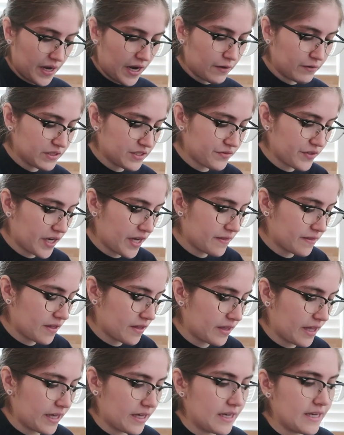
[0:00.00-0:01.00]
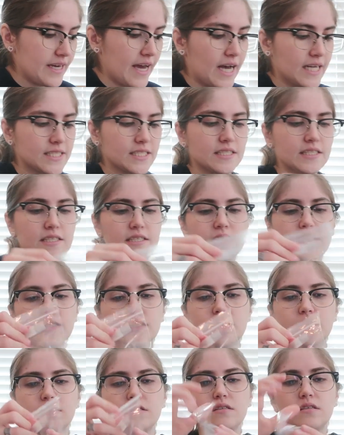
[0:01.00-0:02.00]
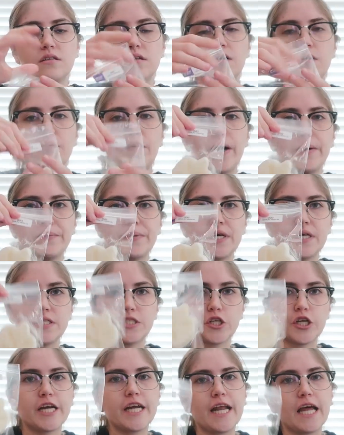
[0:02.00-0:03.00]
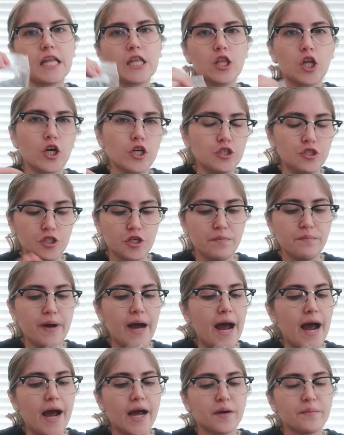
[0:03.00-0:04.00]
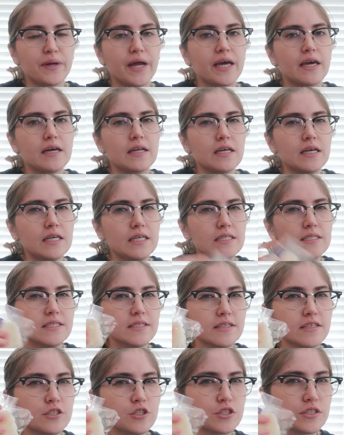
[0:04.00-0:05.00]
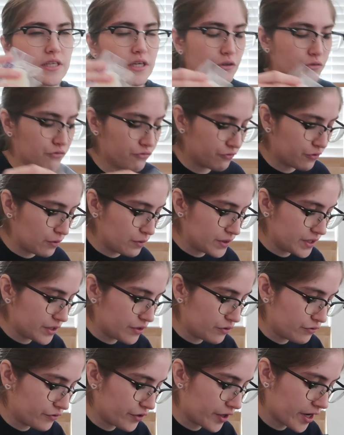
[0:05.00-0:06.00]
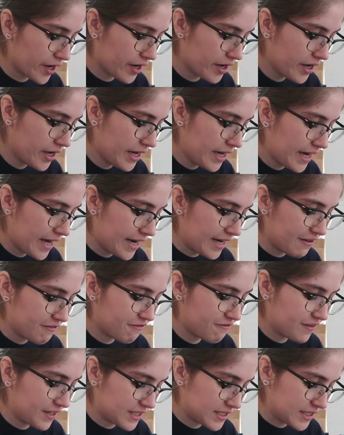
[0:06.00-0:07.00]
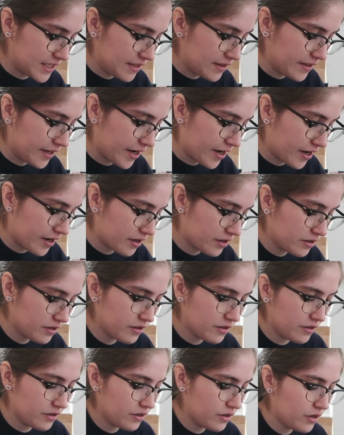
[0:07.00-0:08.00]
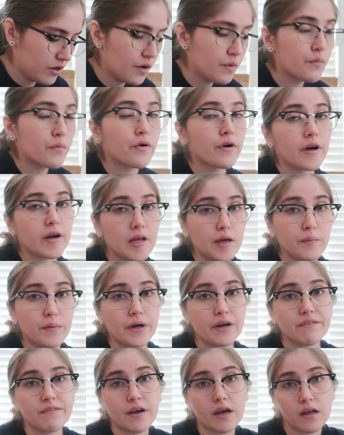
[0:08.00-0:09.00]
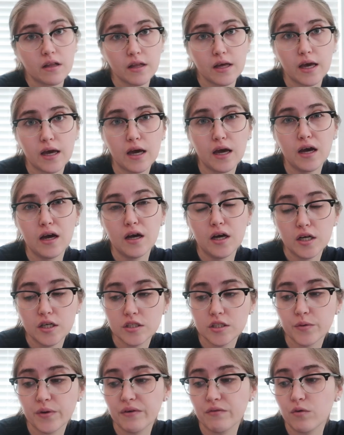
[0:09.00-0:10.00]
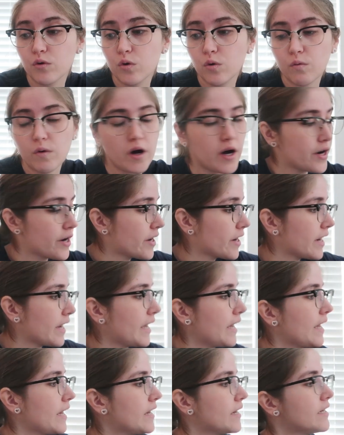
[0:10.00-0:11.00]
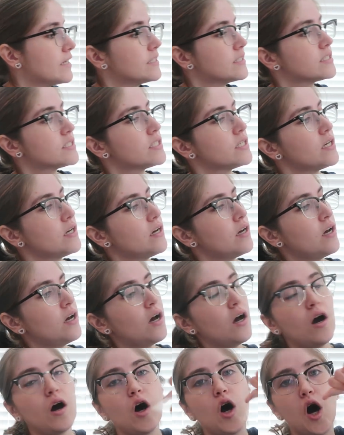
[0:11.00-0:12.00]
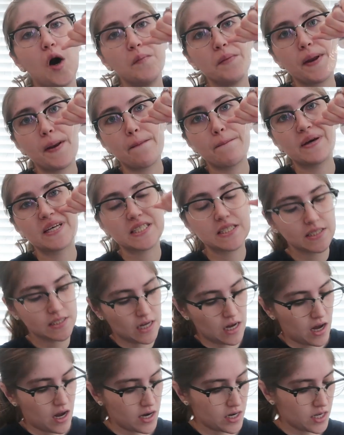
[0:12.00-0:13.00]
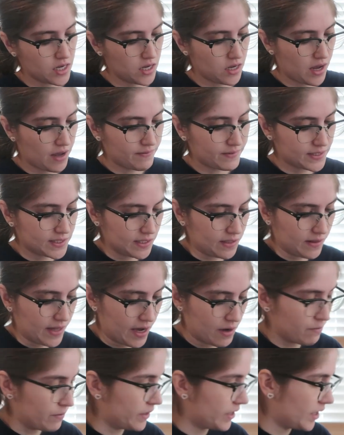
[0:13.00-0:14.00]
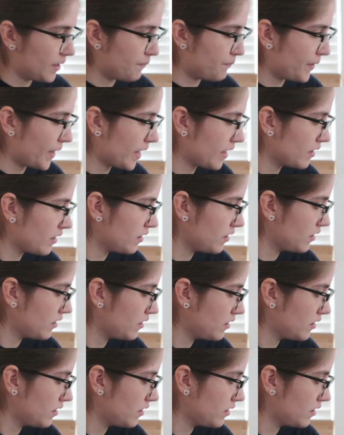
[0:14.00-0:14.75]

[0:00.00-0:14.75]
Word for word: I always forget that, like, yes, these pumpkins are in a larger bag, but I can easily just like fold it over and it fits in there pretty perfectly. So we have Cool Water and almond biscotti. I haven't seen that one in a bit.